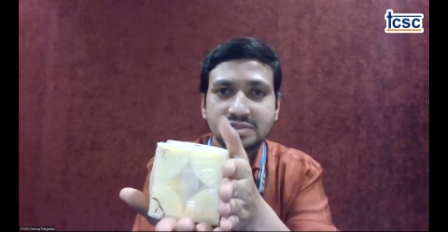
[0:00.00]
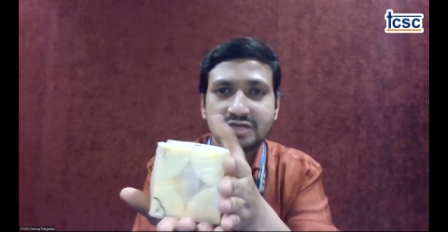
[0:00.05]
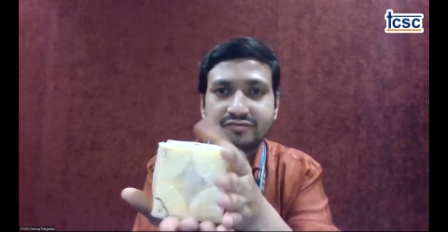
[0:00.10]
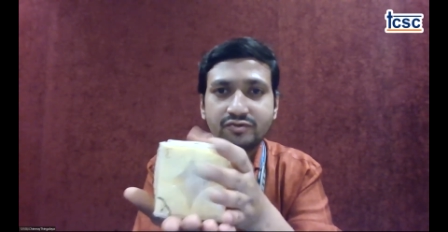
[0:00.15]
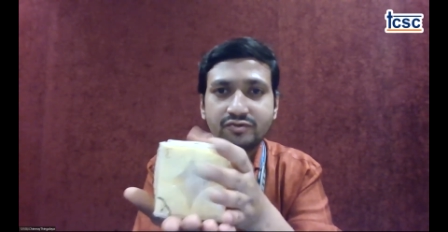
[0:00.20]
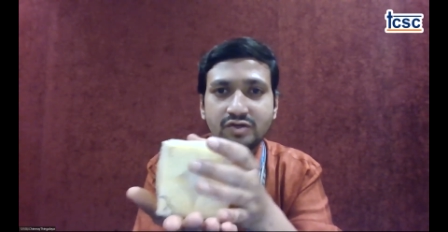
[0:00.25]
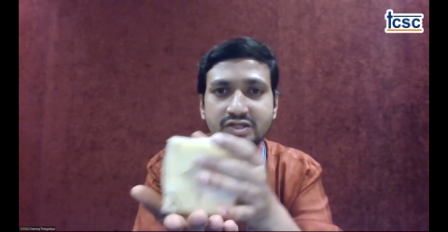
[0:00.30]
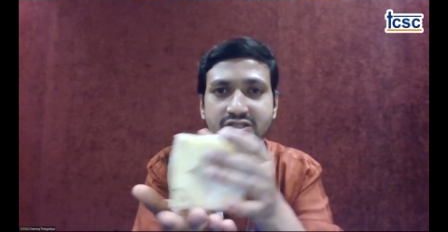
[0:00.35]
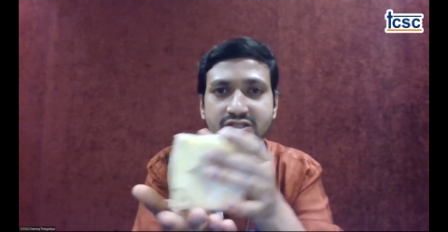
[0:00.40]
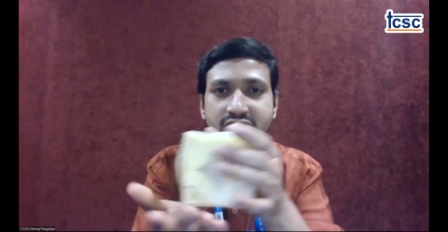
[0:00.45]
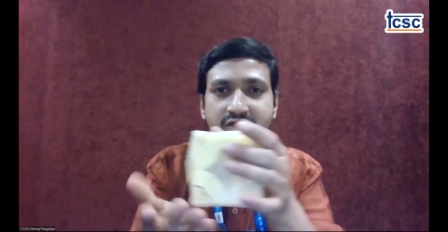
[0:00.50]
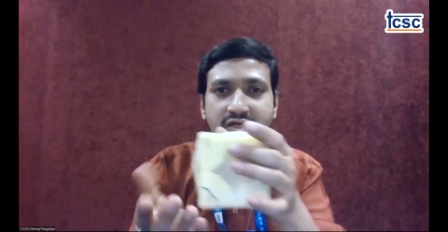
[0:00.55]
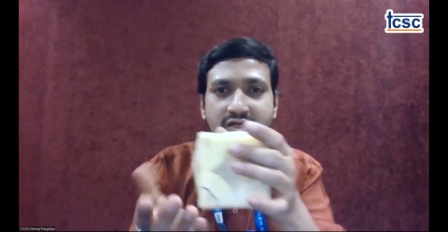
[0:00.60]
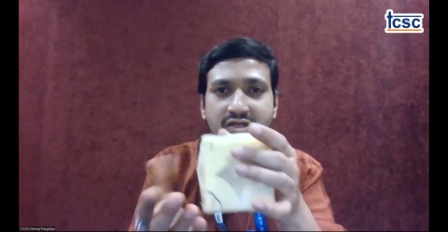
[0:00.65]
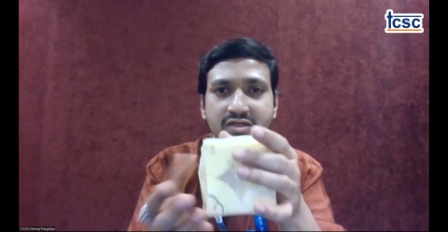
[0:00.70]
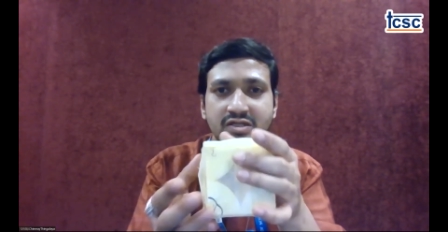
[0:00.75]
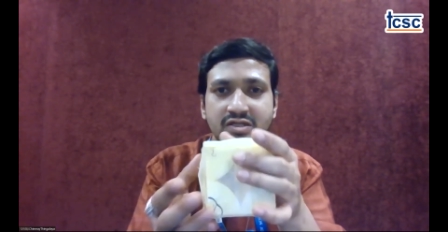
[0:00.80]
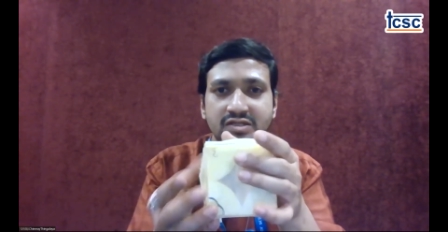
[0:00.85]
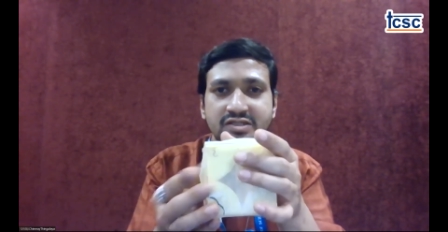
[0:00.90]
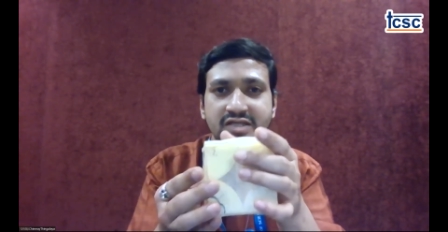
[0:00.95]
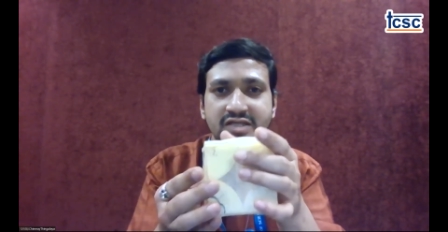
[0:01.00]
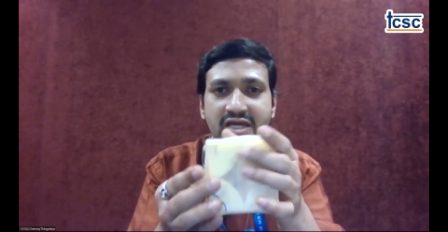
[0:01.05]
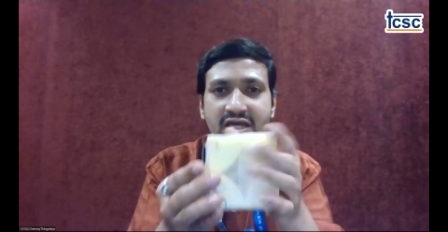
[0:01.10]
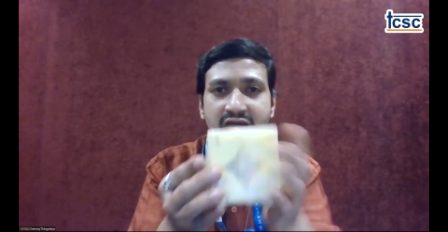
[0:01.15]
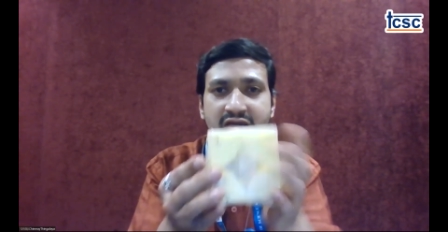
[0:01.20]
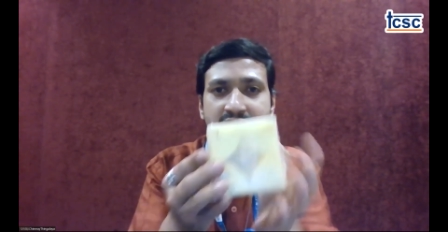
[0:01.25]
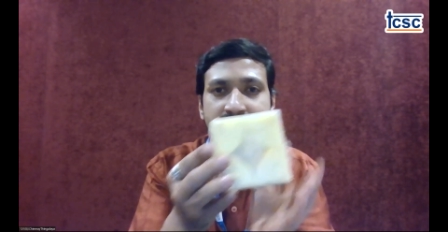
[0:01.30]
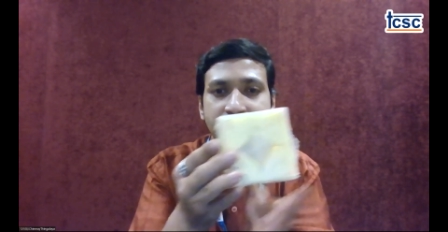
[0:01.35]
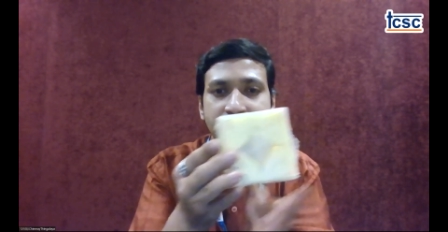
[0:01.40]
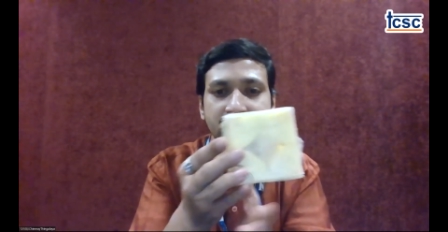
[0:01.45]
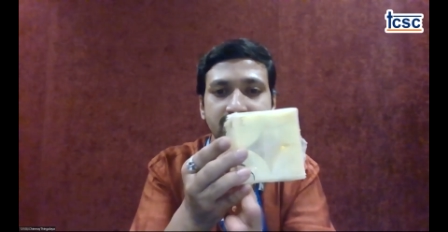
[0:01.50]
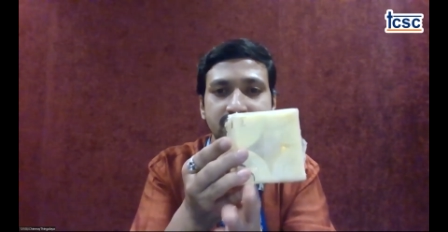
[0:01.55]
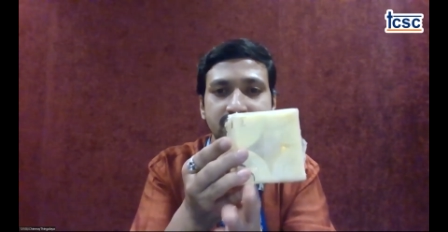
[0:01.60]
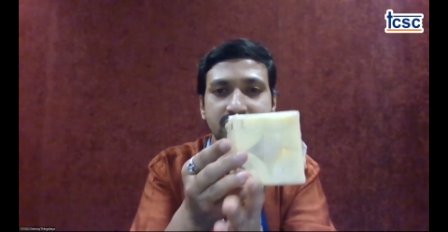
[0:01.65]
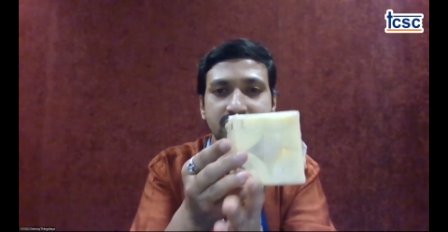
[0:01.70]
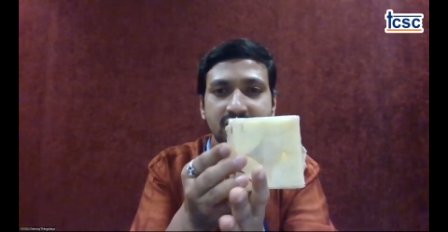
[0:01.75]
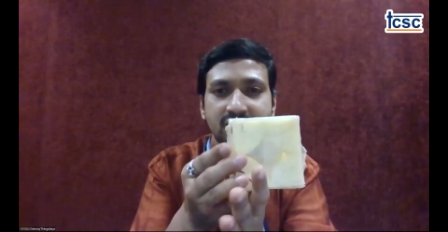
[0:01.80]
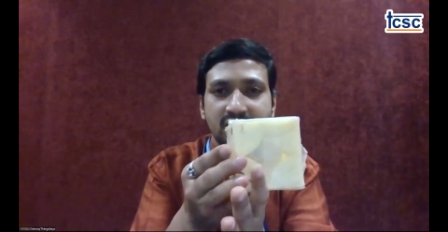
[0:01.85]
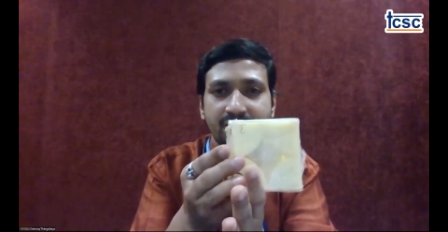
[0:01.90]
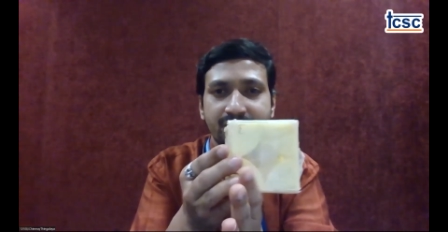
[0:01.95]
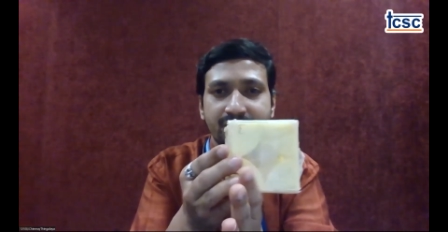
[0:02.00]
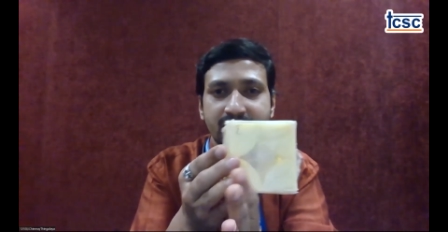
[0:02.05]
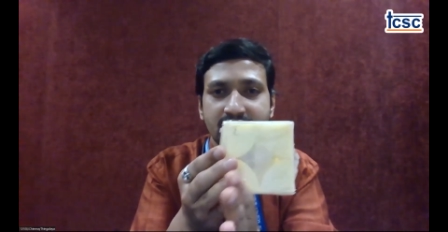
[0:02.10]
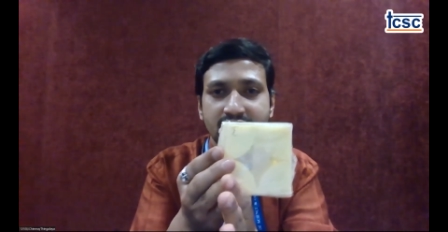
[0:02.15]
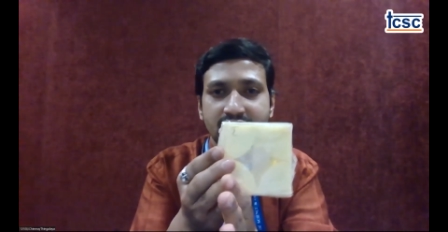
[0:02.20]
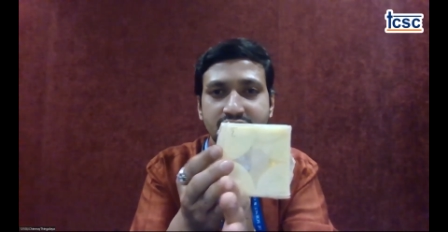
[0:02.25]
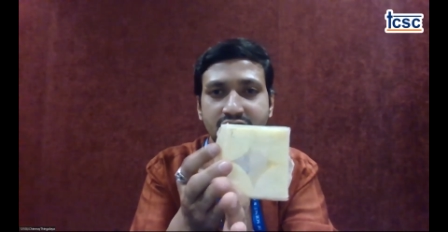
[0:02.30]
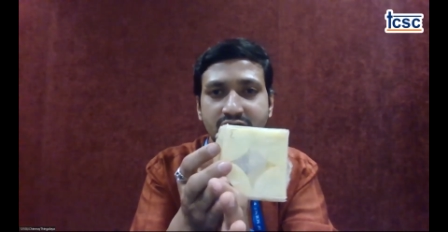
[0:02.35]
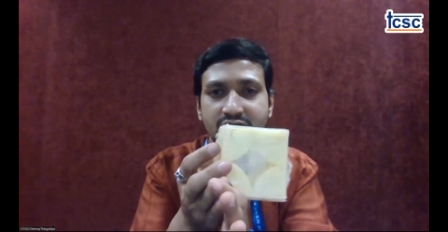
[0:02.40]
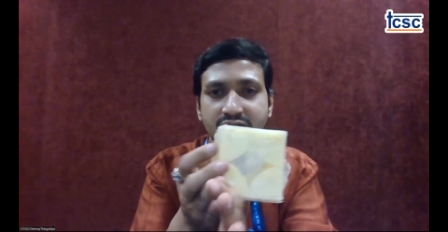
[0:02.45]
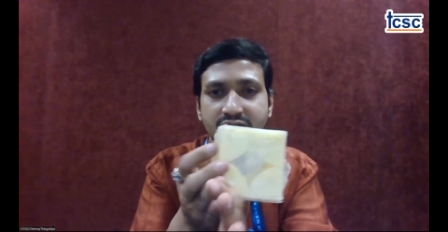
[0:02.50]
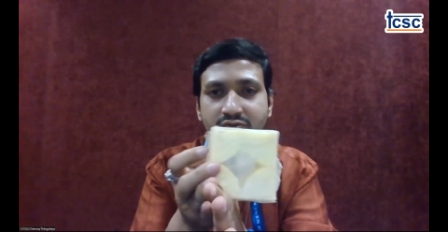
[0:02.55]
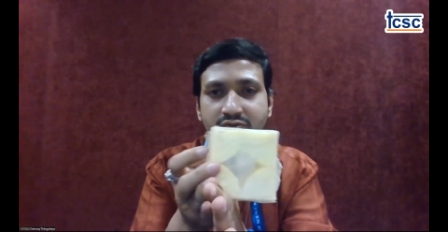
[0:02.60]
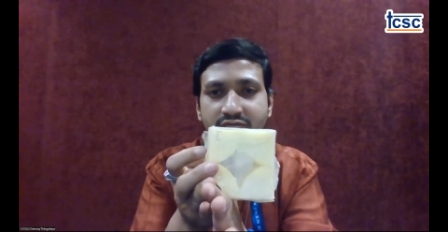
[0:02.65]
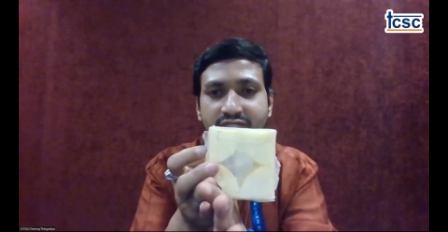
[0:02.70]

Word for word: If you consider the same repetition,